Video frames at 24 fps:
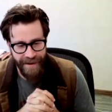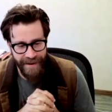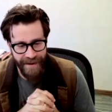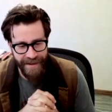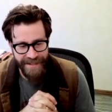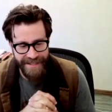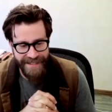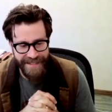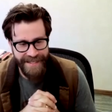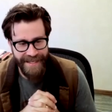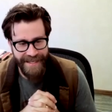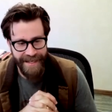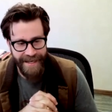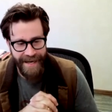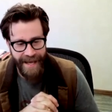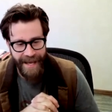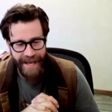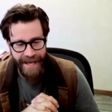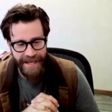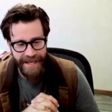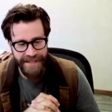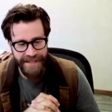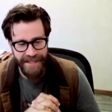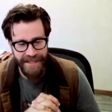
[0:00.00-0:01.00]

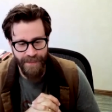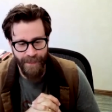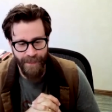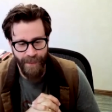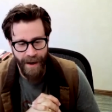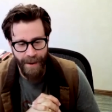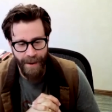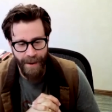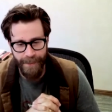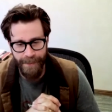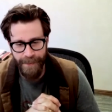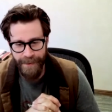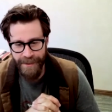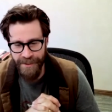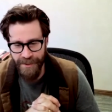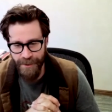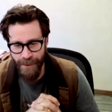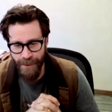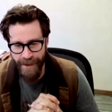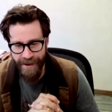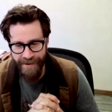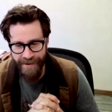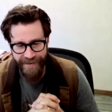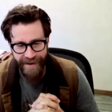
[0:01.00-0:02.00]
CNAs is probably
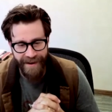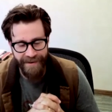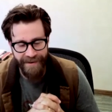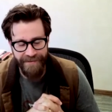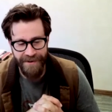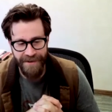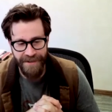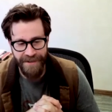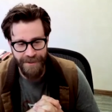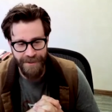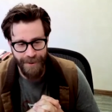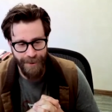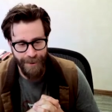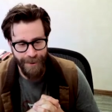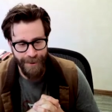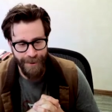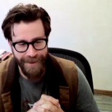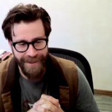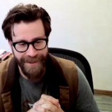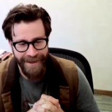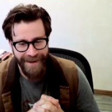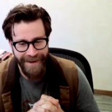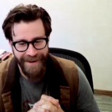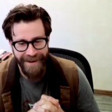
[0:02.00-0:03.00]
25 years
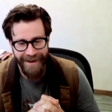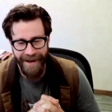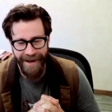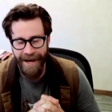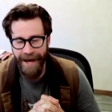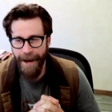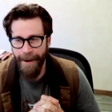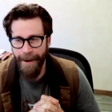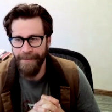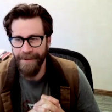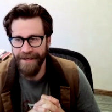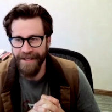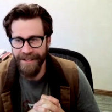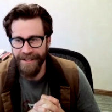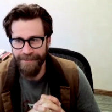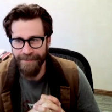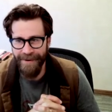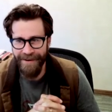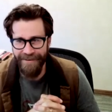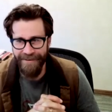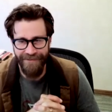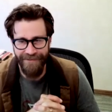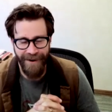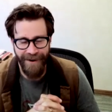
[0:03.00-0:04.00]
old. I'm a little
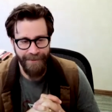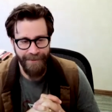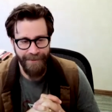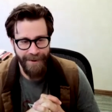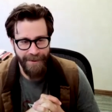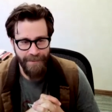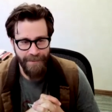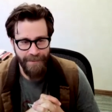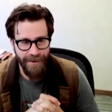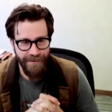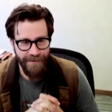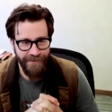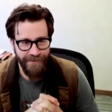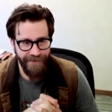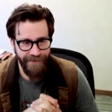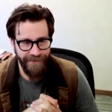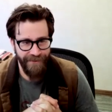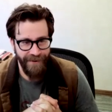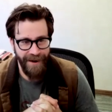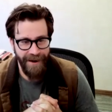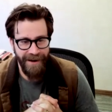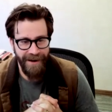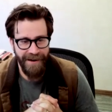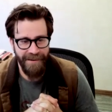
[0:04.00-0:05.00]
bit far removed
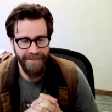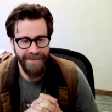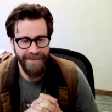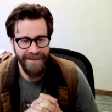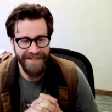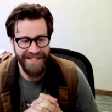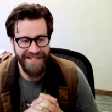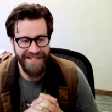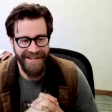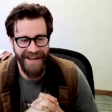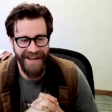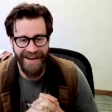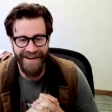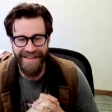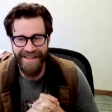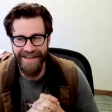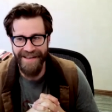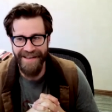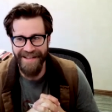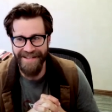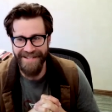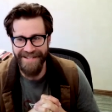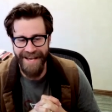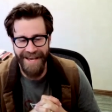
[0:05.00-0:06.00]
from
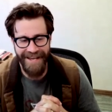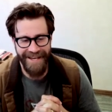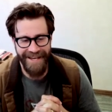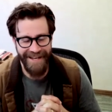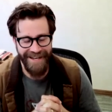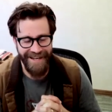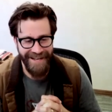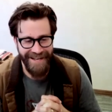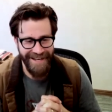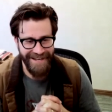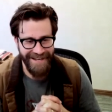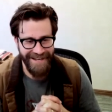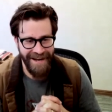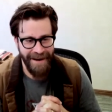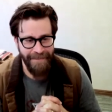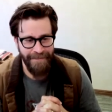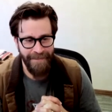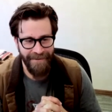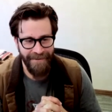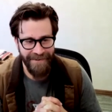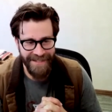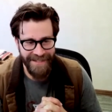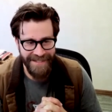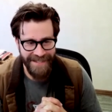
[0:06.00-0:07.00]
studying and taking any type
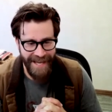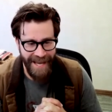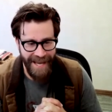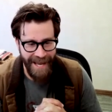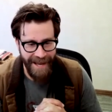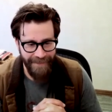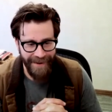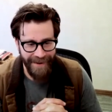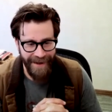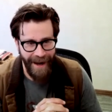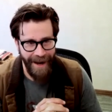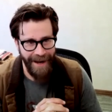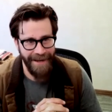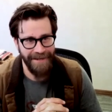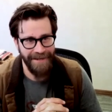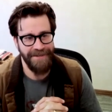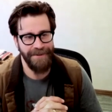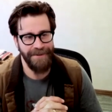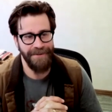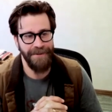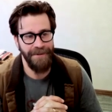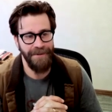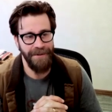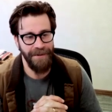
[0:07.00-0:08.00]
of exam in high
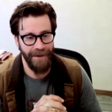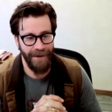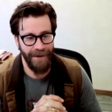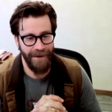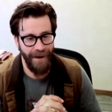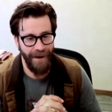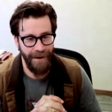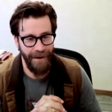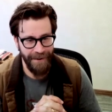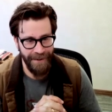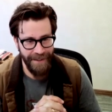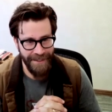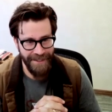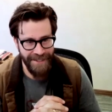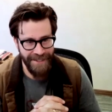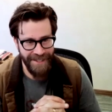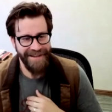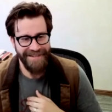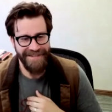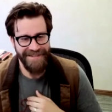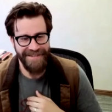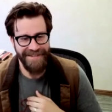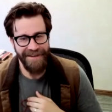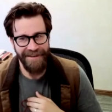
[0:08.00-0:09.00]
school or college.
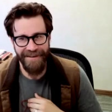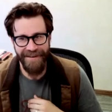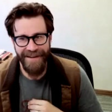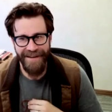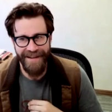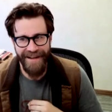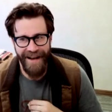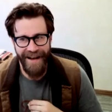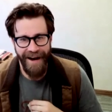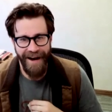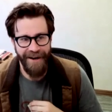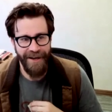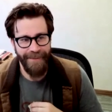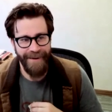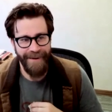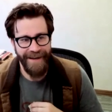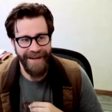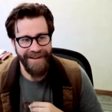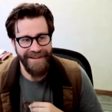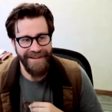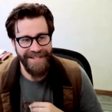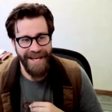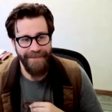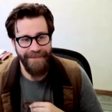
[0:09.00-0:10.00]
So a little bit
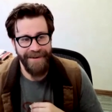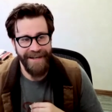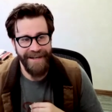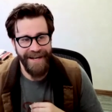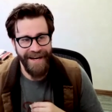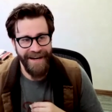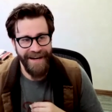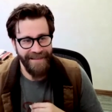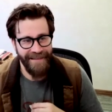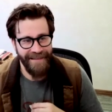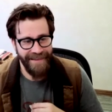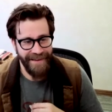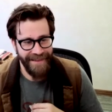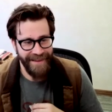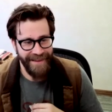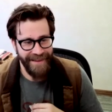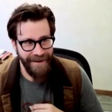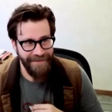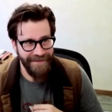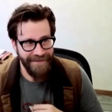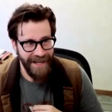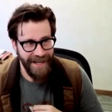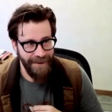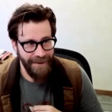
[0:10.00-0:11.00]
intimidating, think that
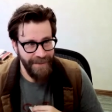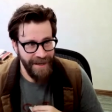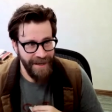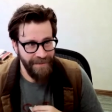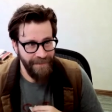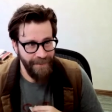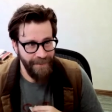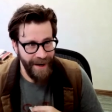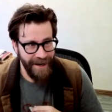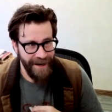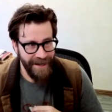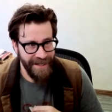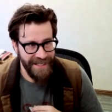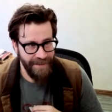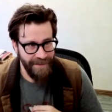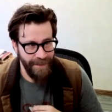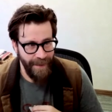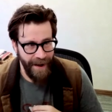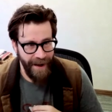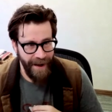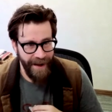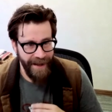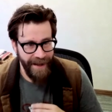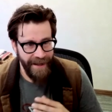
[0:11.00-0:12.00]
I was going to be embarrassed
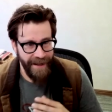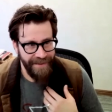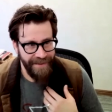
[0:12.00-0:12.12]
by it.